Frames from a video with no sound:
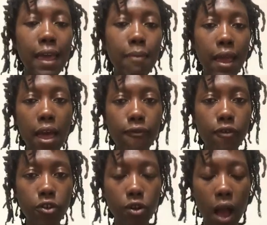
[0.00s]
they may
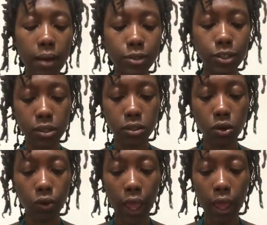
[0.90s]
have other
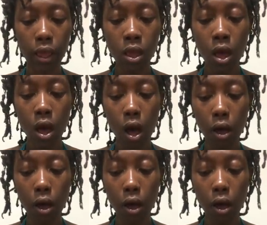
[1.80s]
options, okay?